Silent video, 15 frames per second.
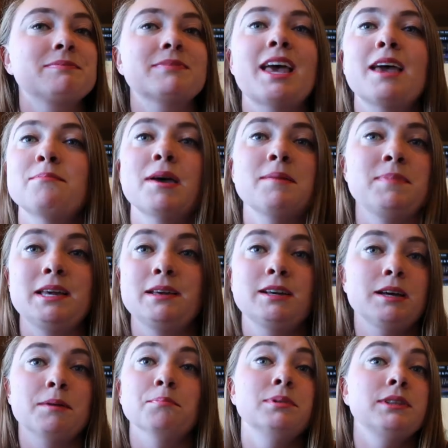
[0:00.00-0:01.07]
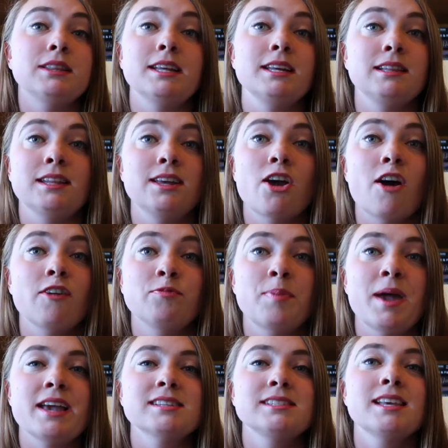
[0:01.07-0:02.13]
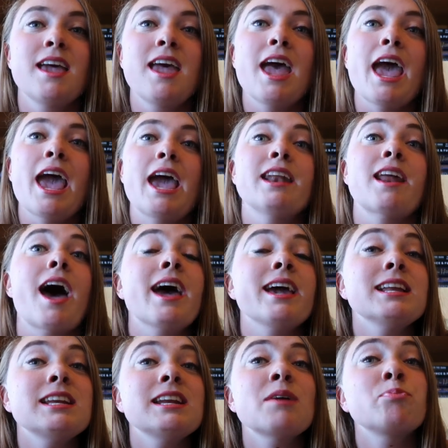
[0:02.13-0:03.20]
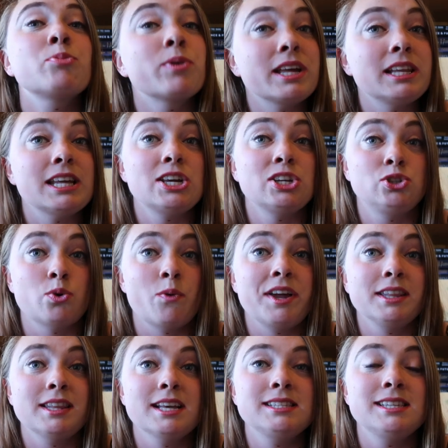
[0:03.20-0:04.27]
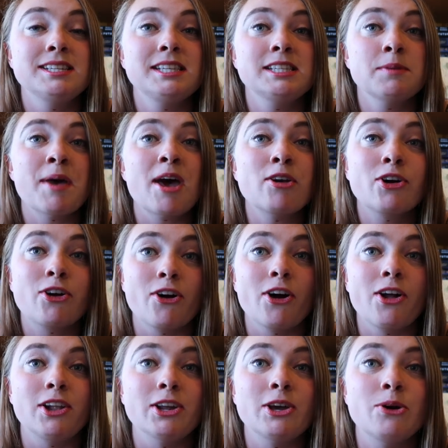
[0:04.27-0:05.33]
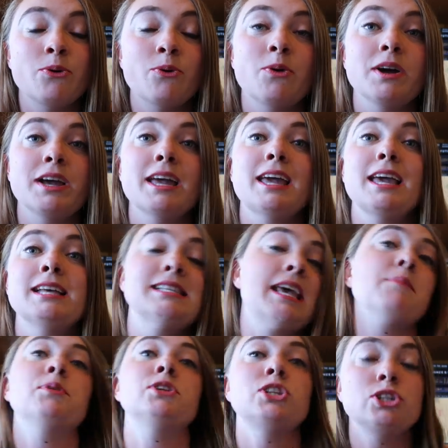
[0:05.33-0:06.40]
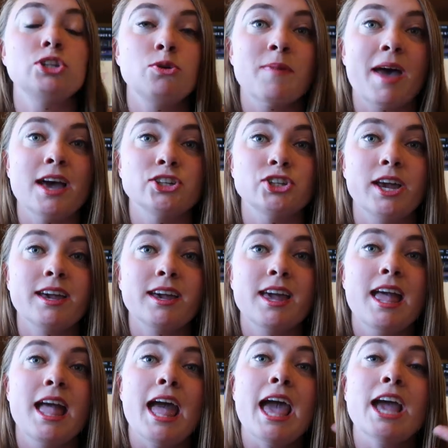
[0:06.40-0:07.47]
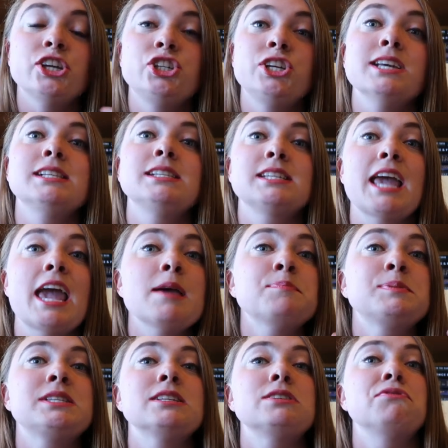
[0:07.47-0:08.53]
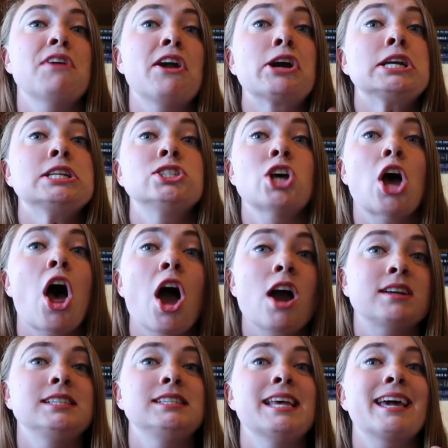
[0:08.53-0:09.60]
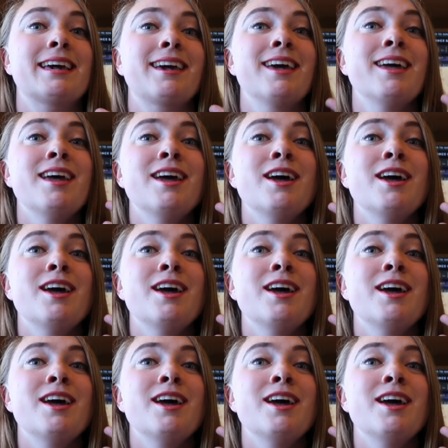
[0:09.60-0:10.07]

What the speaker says: I might be completely off base. And I ended up really enjoying this. This is about a girl who is able to do magic, and she escapes this very toxic